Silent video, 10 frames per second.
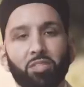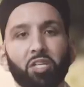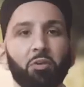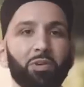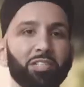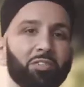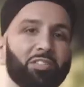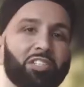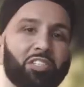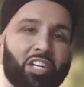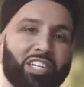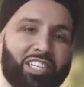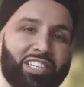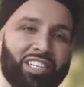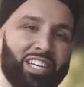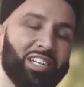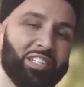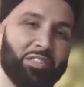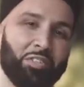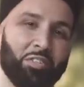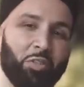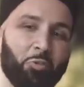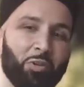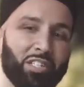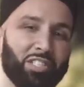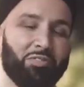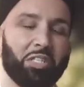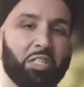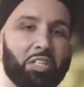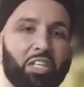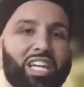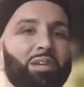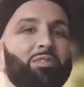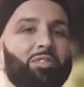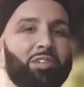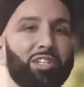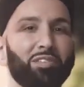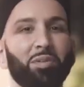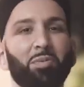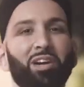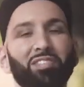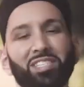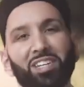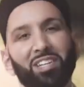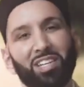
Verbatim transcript: So you enter into Jannah and you want to visit the neighborhood of the Prophet